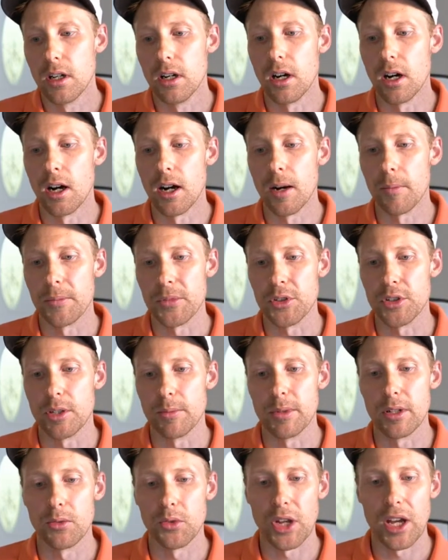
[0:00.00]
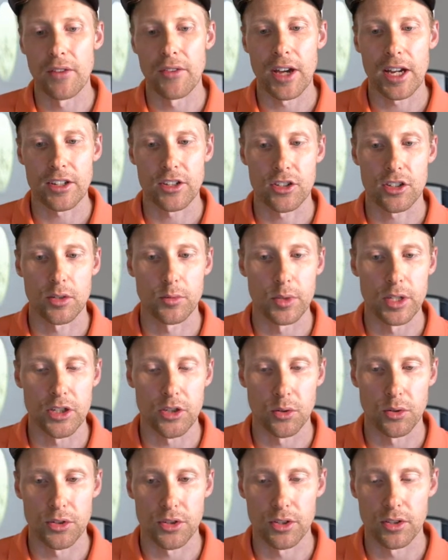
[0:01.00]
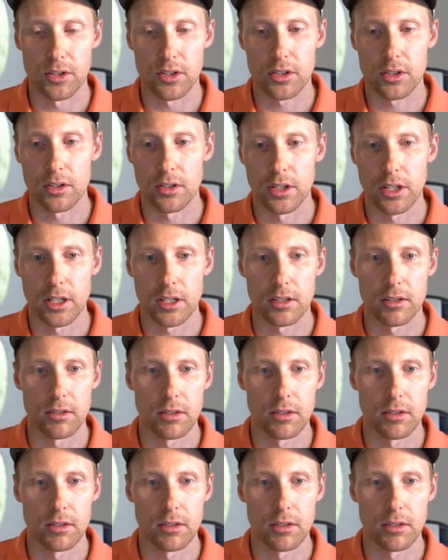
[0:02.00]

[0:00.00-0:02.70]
You need to be able to have access to resources like,